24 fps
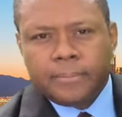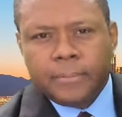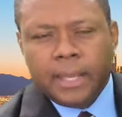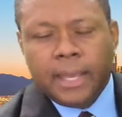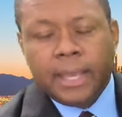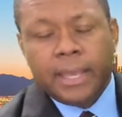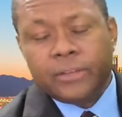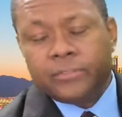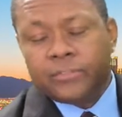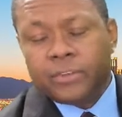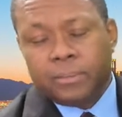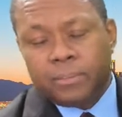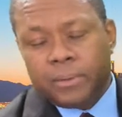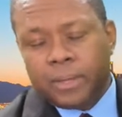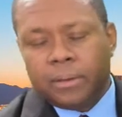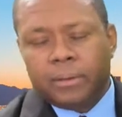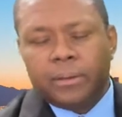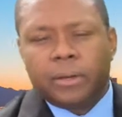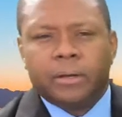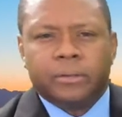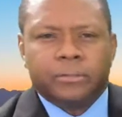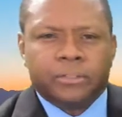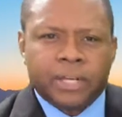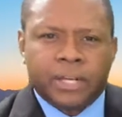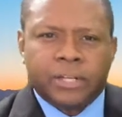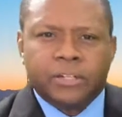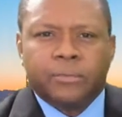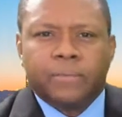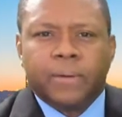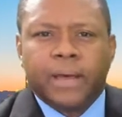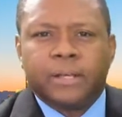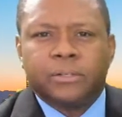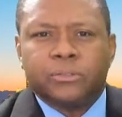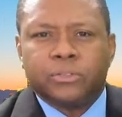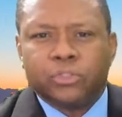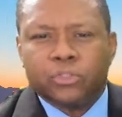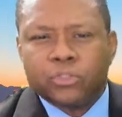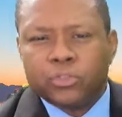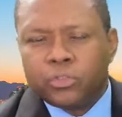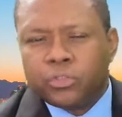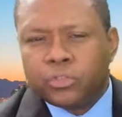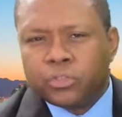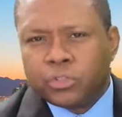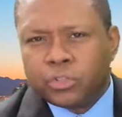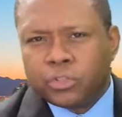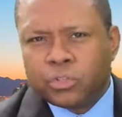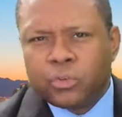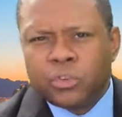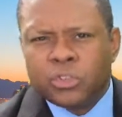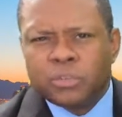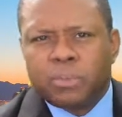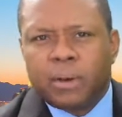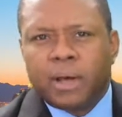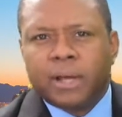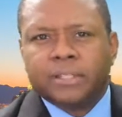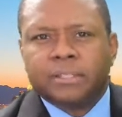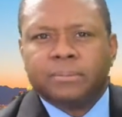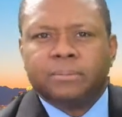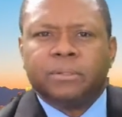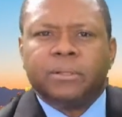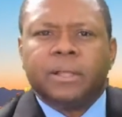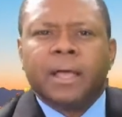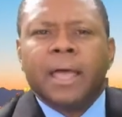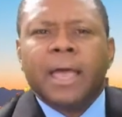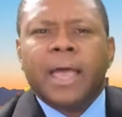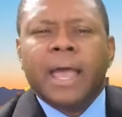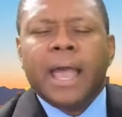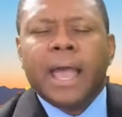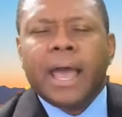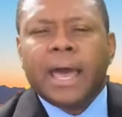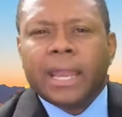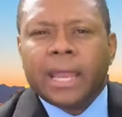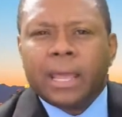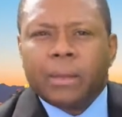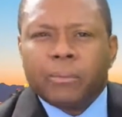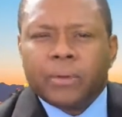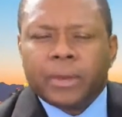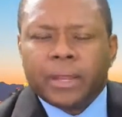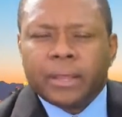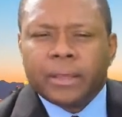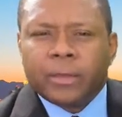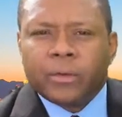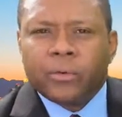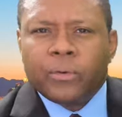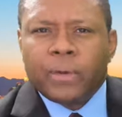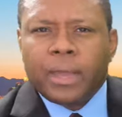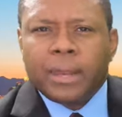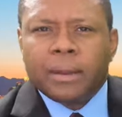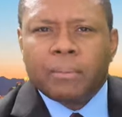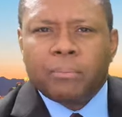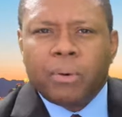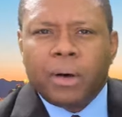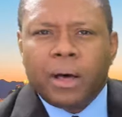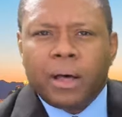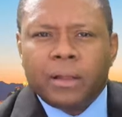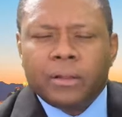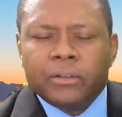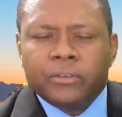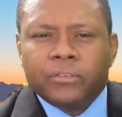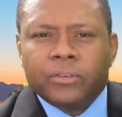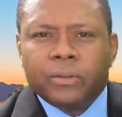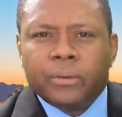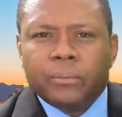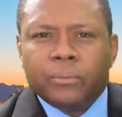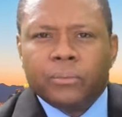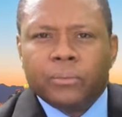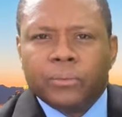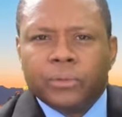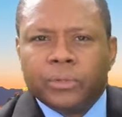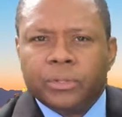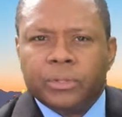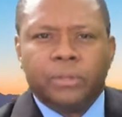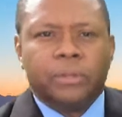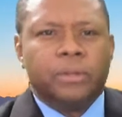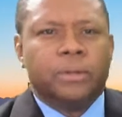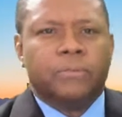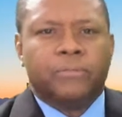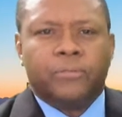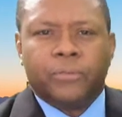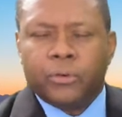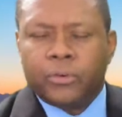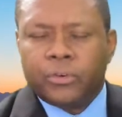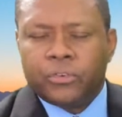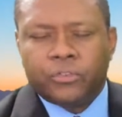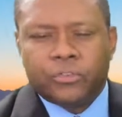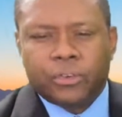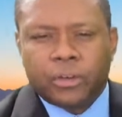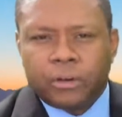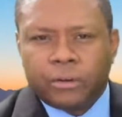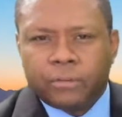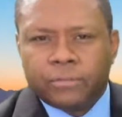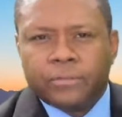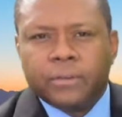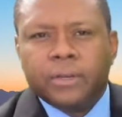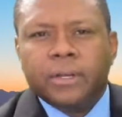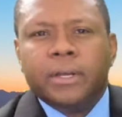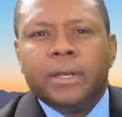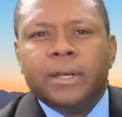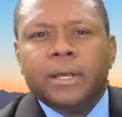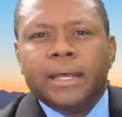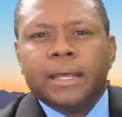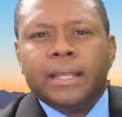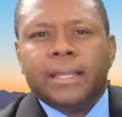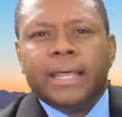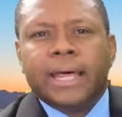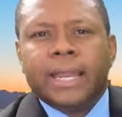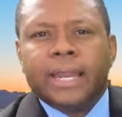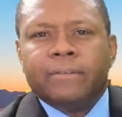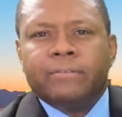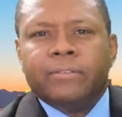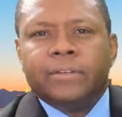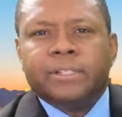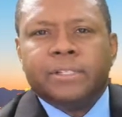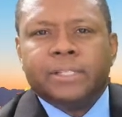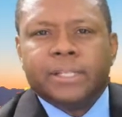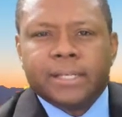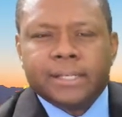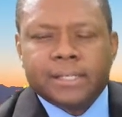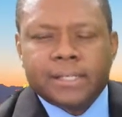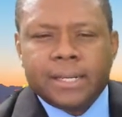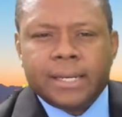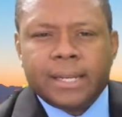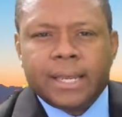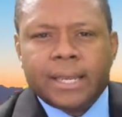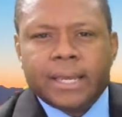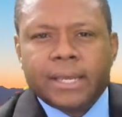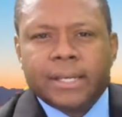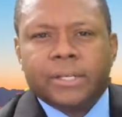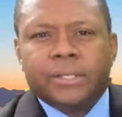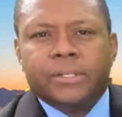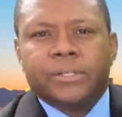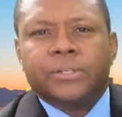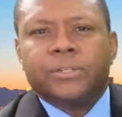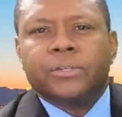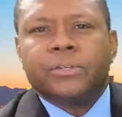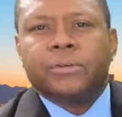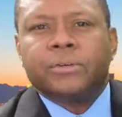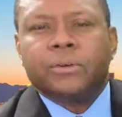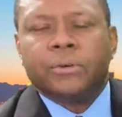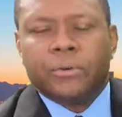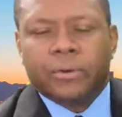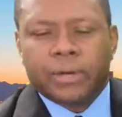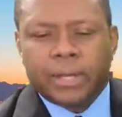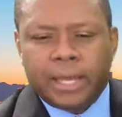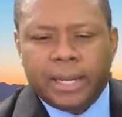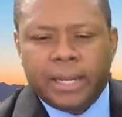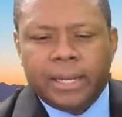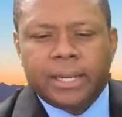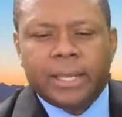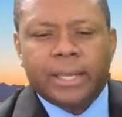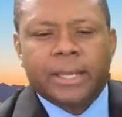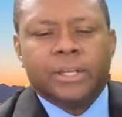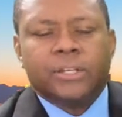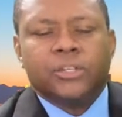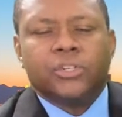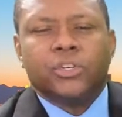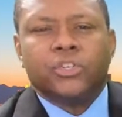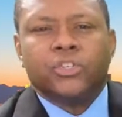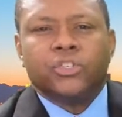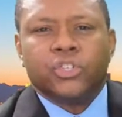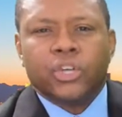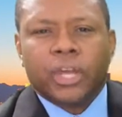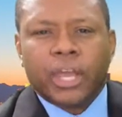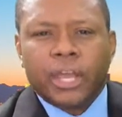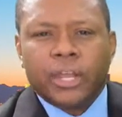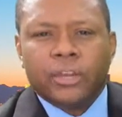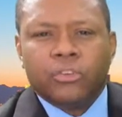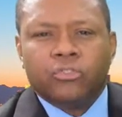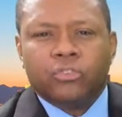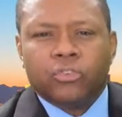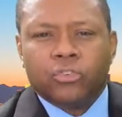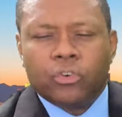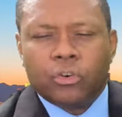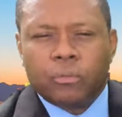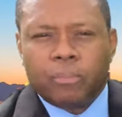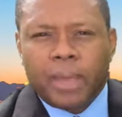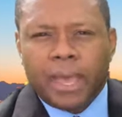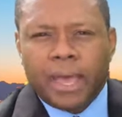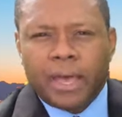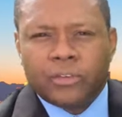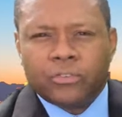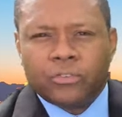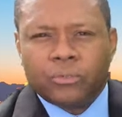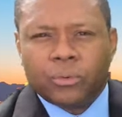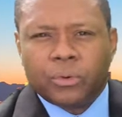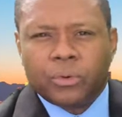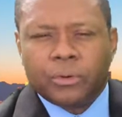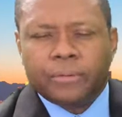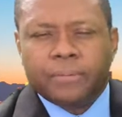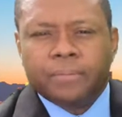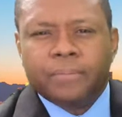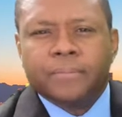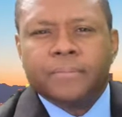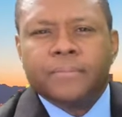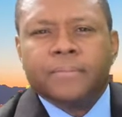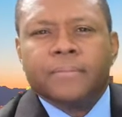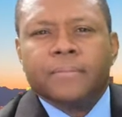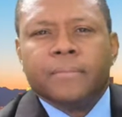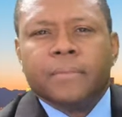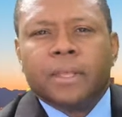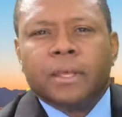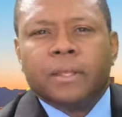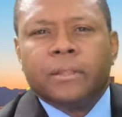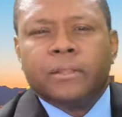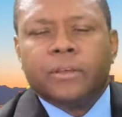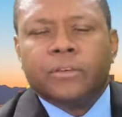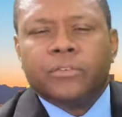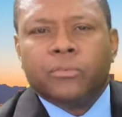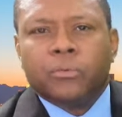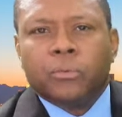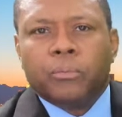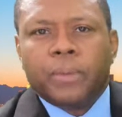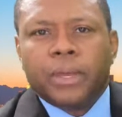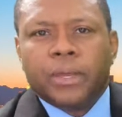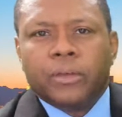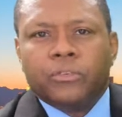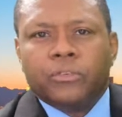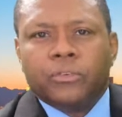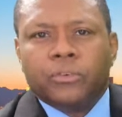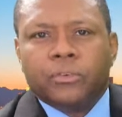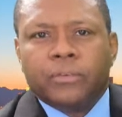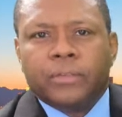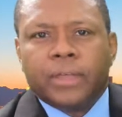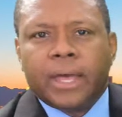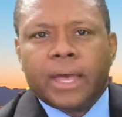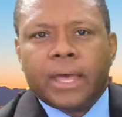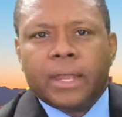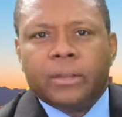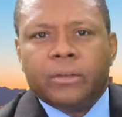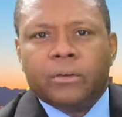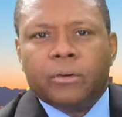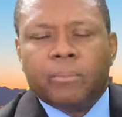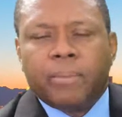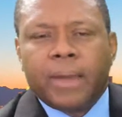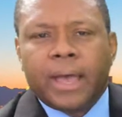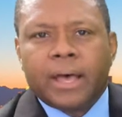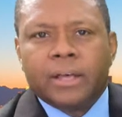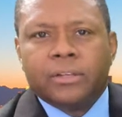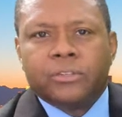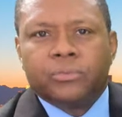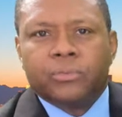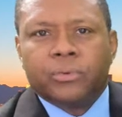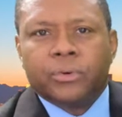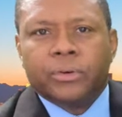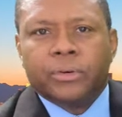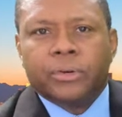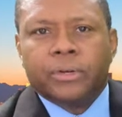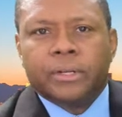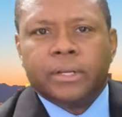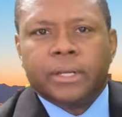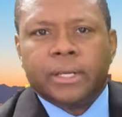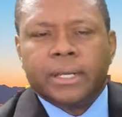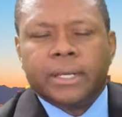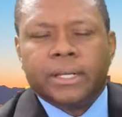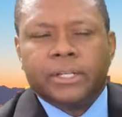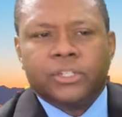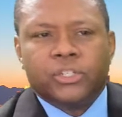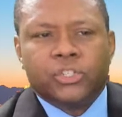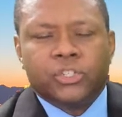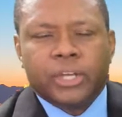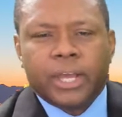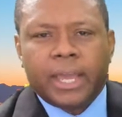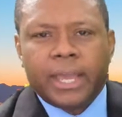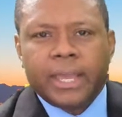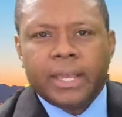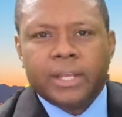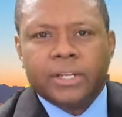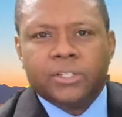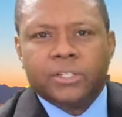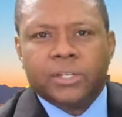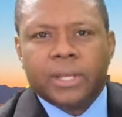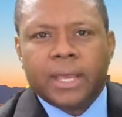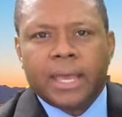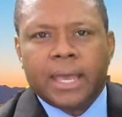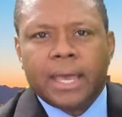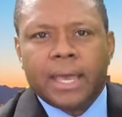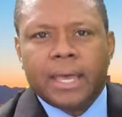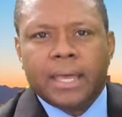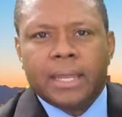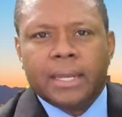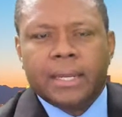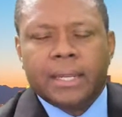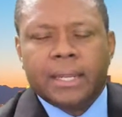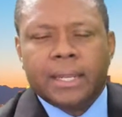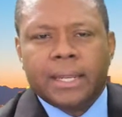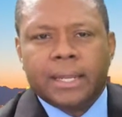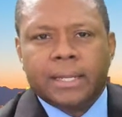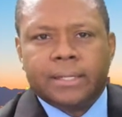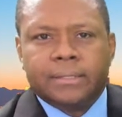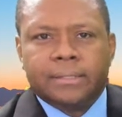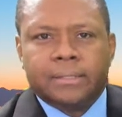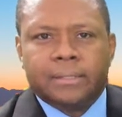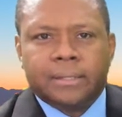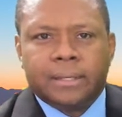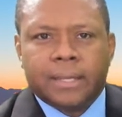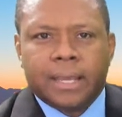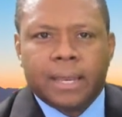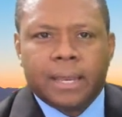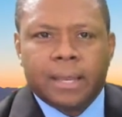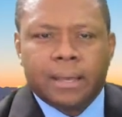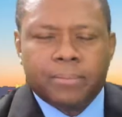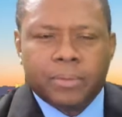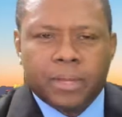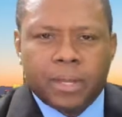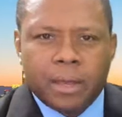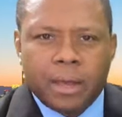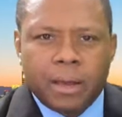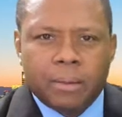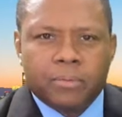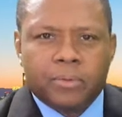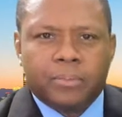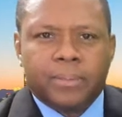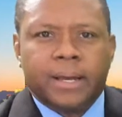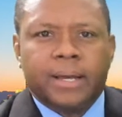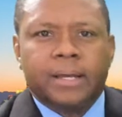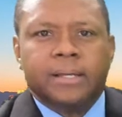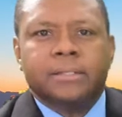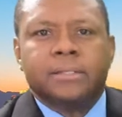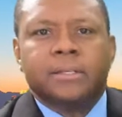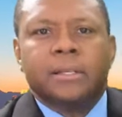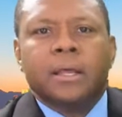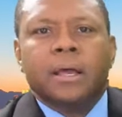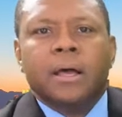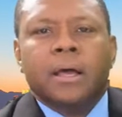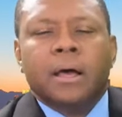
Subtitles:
ASAP, change your password as soon as possible. And I would create a policy within, for yourself, that every 60 days or 90 days, change your password. This will make sure that your password is changed and it cannot be compromised.